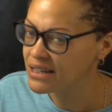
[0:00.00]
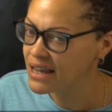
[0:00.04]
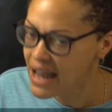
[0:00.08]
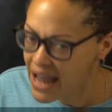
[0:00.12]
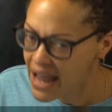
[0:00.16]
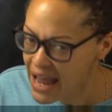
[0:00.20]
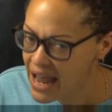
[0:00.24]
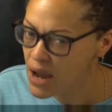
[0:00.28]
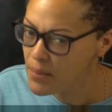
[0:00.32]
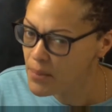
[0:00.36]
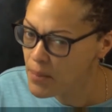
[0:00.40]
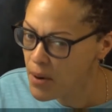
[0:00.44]

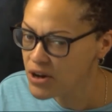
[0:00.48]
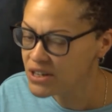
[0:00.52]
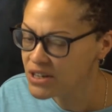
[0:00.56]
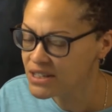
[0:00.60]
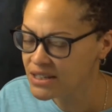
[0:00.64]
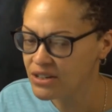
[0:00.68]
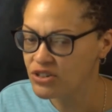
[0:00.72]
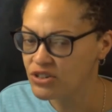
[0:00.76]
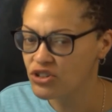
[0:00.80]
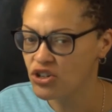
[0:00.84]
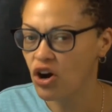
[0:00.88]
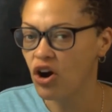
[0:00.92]
head
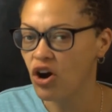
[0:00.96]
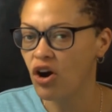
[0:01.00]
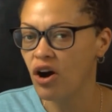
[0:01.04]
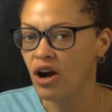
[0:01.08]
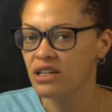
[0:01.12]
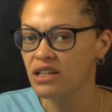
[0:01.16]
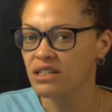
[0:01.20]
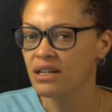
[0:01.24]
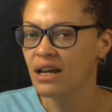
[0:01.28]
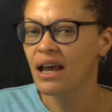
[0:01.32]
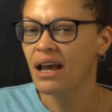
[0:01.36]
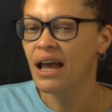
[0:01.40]
person in
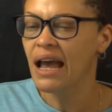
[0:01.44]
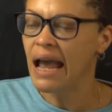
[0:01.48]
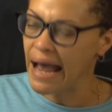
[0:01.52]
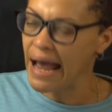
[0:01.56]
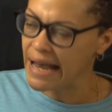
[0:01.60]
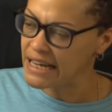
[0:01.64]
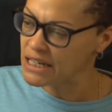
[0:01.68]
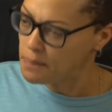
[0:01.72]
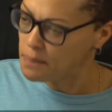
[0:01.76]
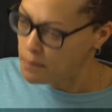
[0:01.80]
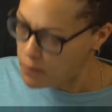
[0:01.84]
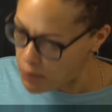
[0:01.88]
charge,
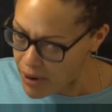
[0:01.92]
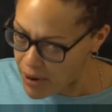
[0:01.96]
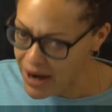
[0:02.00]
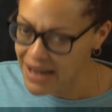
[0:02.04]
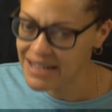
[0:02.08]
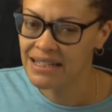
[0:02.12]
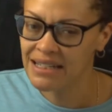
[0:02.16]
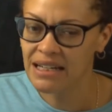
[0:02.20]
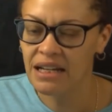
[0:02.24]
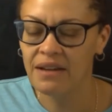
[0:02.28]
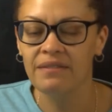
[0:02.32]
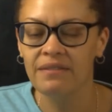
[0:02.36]
as
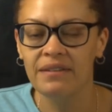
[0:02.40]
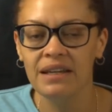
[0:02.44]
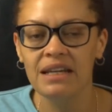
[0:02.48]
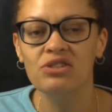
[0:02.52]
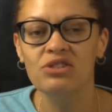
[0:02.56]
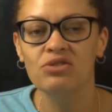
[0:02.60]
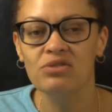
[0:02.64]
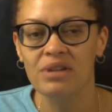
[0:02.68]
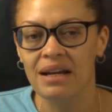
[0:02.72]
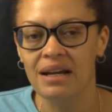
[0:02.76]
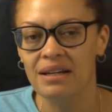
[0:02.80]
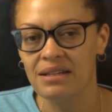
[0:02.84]
president of
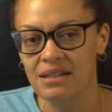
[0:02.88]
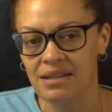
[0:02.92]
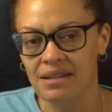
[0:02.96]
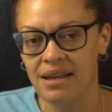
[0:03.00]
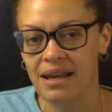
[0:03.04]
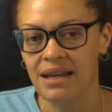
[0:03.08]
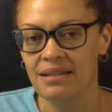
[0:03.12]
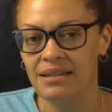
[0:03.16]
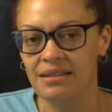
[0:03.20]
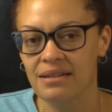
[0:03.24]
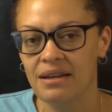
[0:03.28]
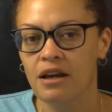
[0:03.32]
these United
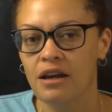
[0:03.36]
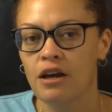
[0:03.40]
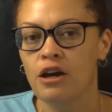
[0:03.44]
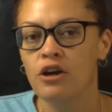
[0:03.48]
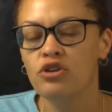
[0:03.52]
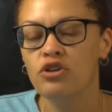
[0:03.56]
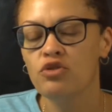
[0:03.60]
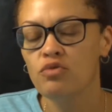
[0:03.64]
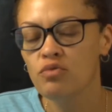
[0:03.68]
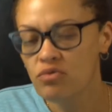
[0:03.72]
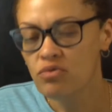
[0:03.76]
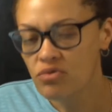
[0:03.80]
States,
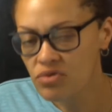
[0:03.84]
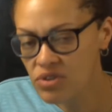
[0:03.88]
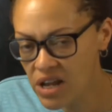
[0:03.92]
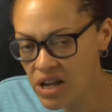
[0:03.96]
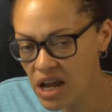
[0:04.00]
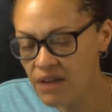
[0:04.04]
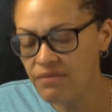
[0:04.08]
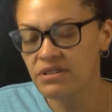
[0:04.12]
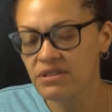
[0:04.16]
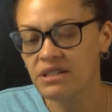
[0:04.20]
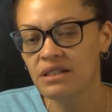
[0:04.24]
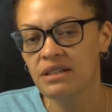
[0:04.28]
you
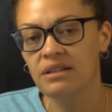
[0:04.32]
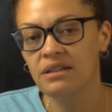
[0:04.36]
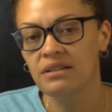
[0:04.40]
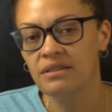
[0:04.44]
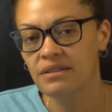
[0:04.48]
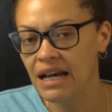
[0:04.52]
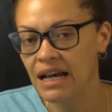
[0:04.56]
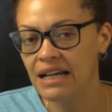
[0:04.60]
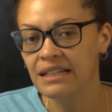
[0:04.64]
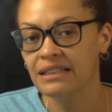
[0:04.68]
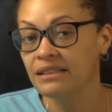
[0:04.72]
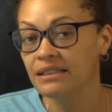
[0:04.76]
never see
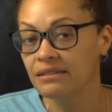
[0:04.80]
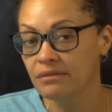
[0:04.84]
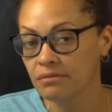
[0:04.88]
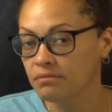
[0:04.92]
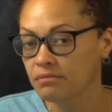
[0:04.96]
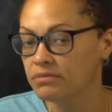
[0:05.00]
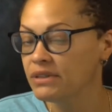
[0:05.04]
that.